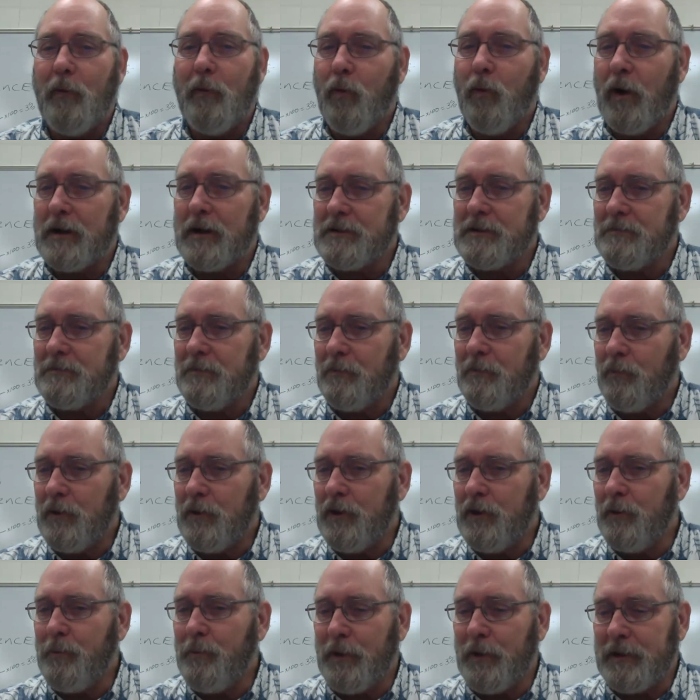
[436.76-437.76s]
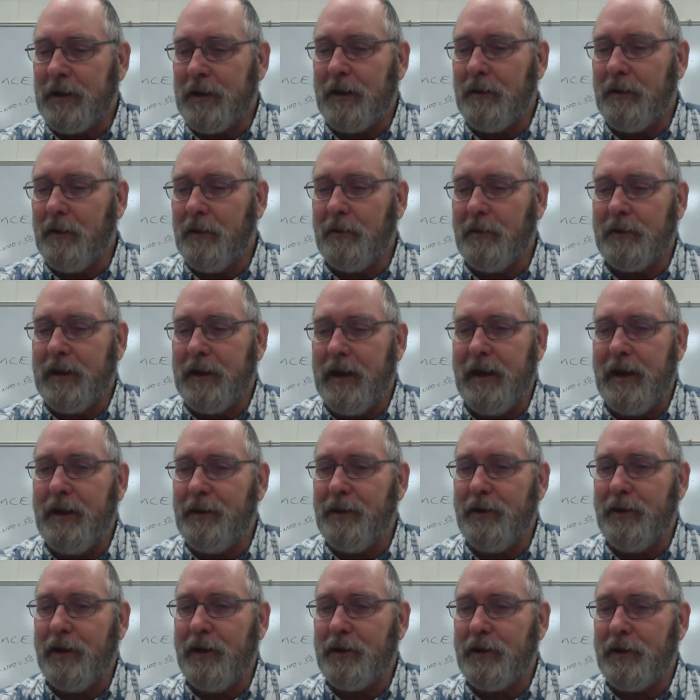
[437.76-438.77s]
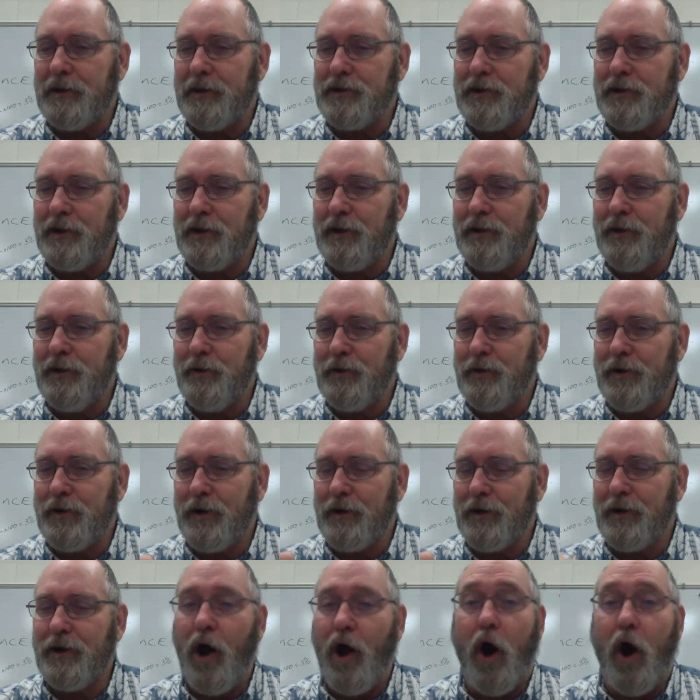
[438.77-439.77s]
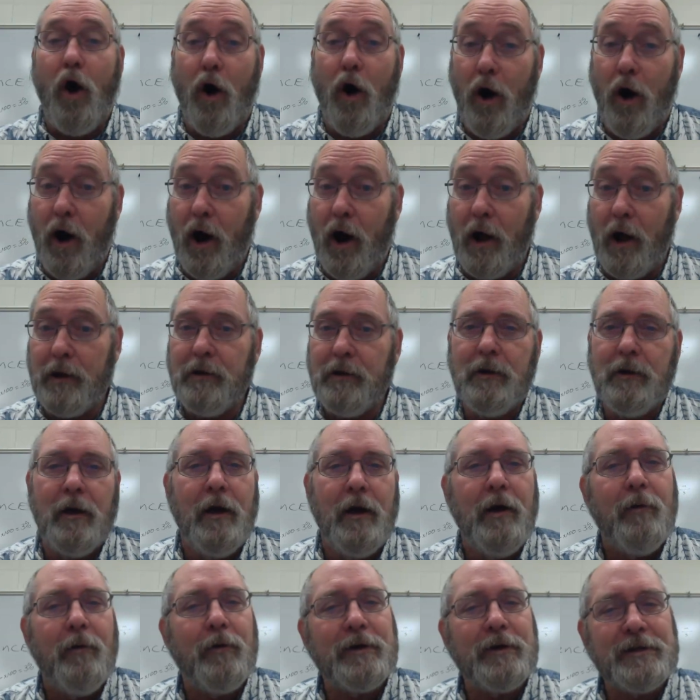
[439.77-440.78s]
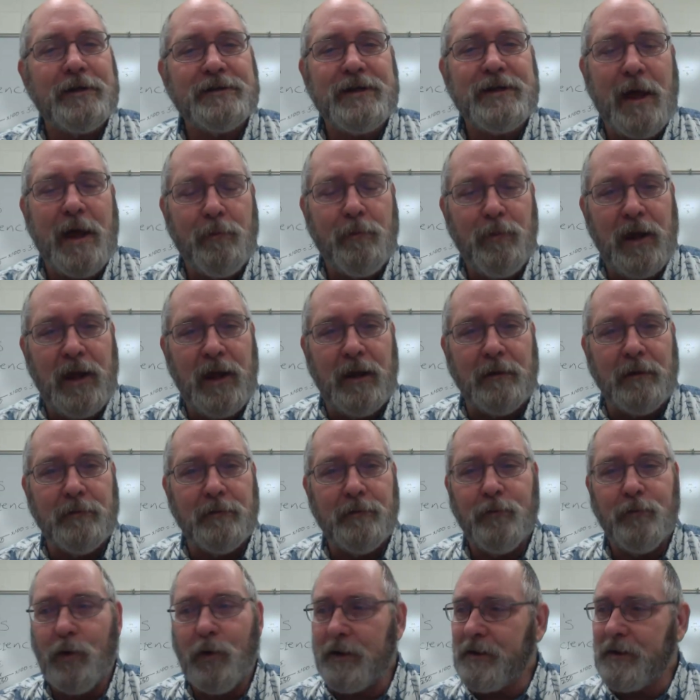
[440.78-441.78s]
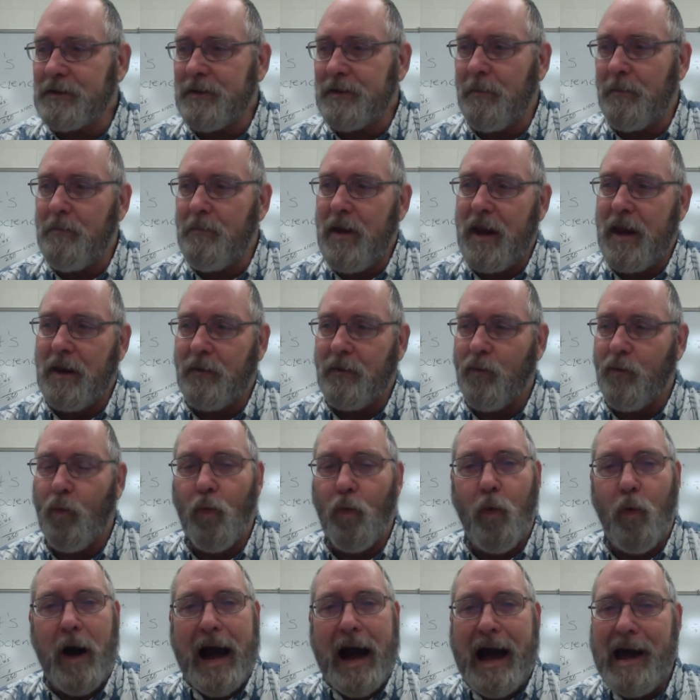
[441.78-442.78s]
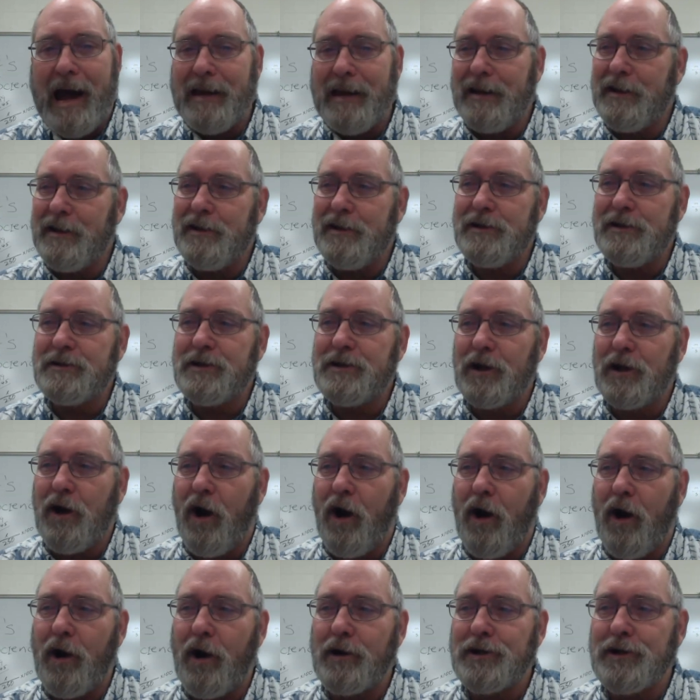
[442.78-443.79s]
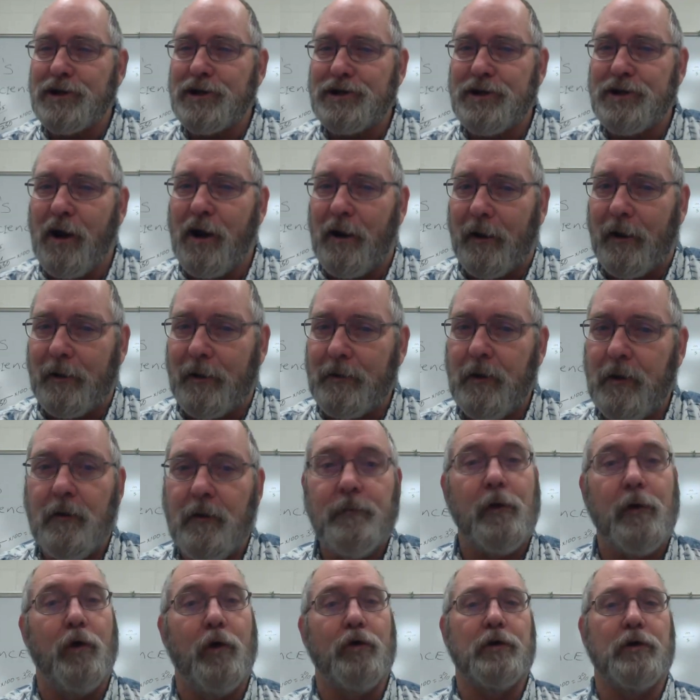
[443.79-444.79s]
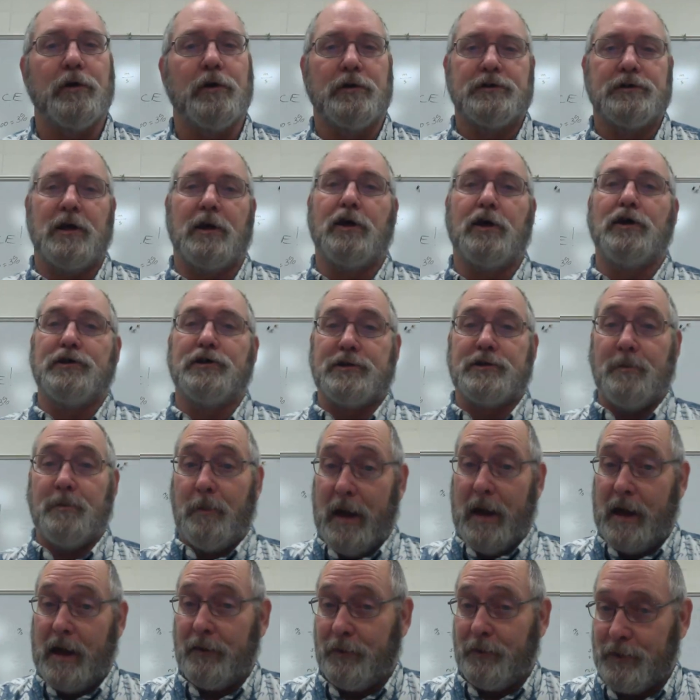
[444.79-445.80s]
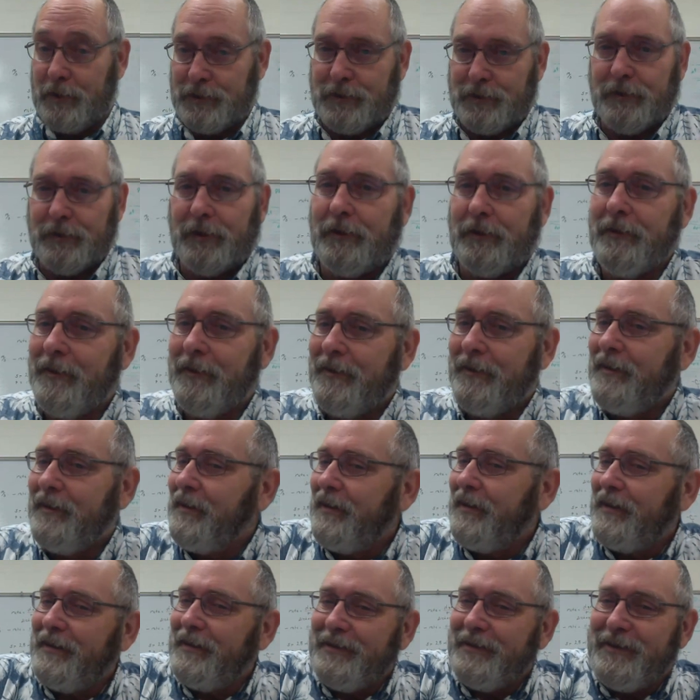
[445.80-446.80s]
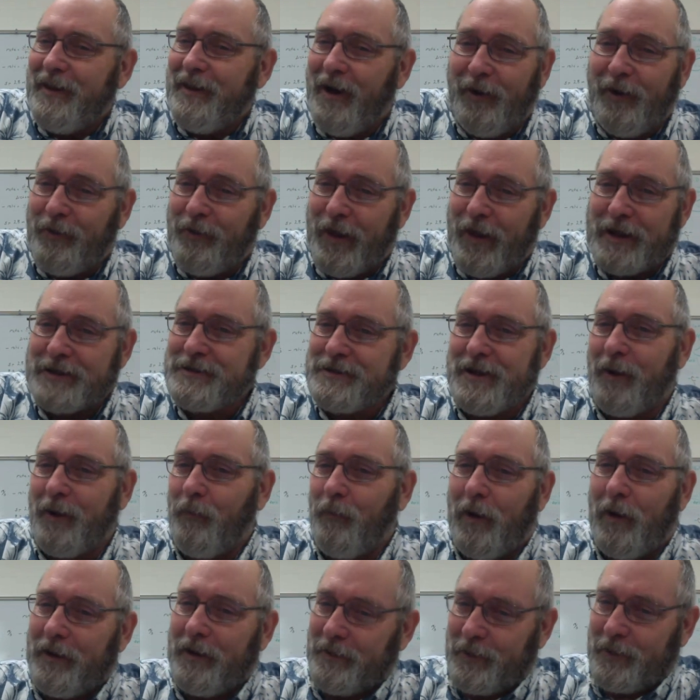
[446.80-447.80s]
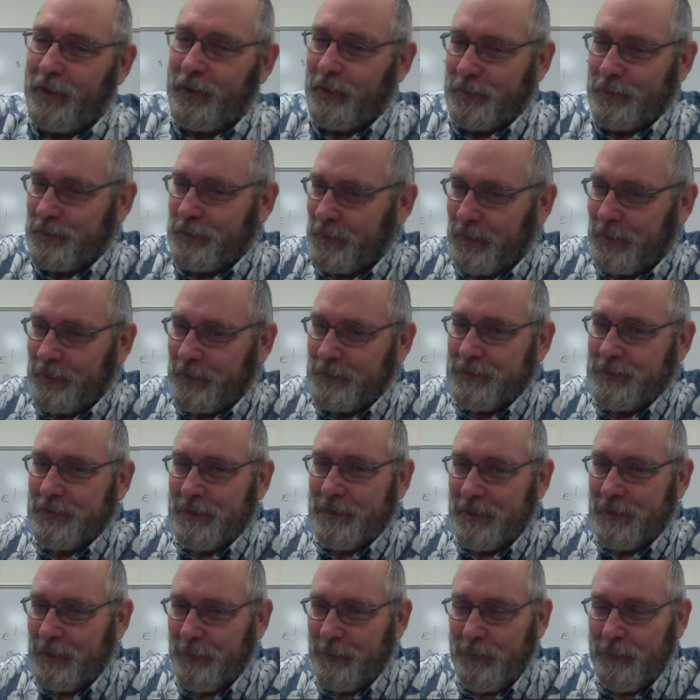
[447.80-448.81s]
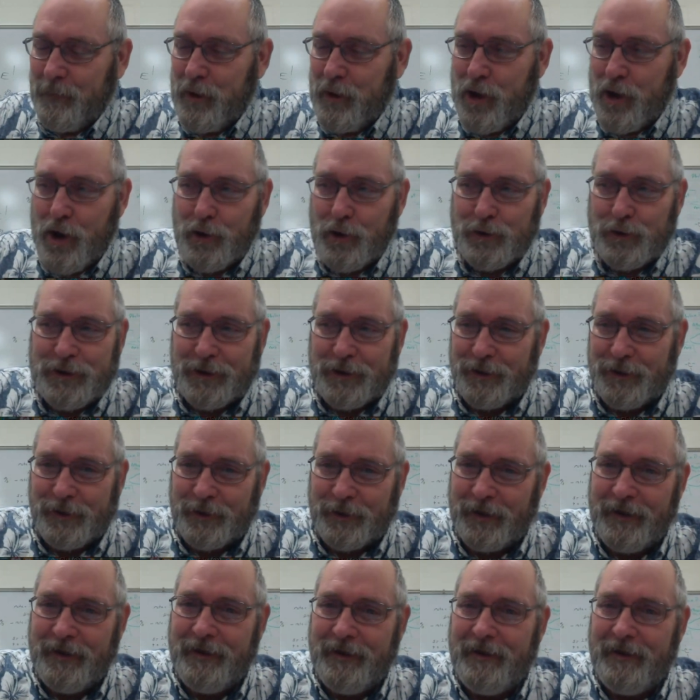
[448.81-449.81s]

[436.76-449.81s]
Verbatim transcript: What? When you put that little key in the ignition and you turn it on, what does that mean? What does it mean? Why does the car start? Oh, you're going to say because the battery's good. Now, that's not why the car starts. No, sir.